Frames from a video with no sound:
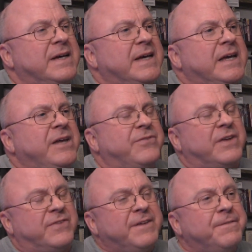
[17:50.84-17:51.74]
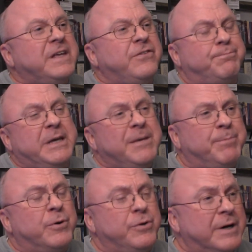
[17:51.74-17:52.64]
He says, if these
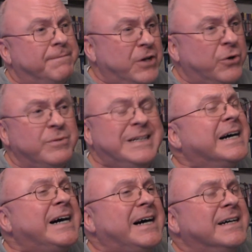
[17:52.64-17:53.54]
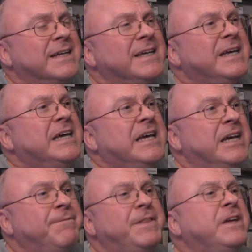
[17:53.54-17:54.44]
people who have known God,
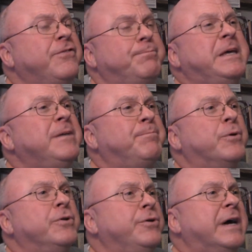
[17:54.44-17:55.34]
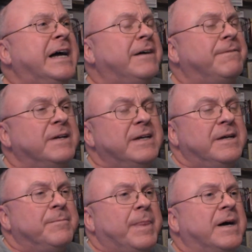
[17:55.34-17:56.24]
if these people who have
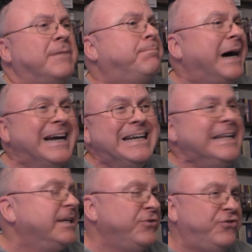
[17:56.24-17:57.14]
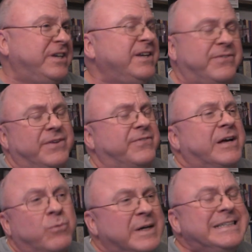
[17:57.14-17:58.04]
abided in Jesus
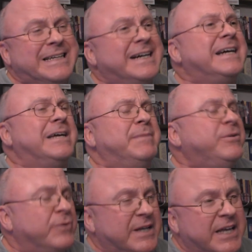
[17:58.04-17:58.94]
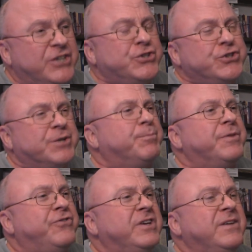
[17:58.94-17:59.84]
at one time, in relationship
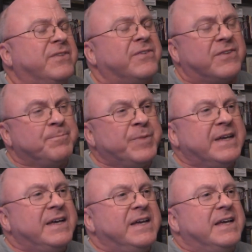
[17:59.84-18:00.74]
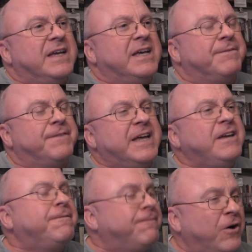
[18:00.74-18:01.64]
with Jesus, if
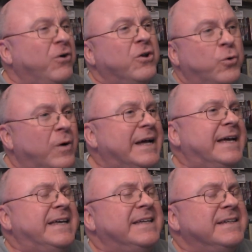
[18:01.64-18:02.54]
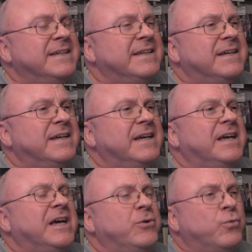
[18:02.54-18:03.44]
they fall away and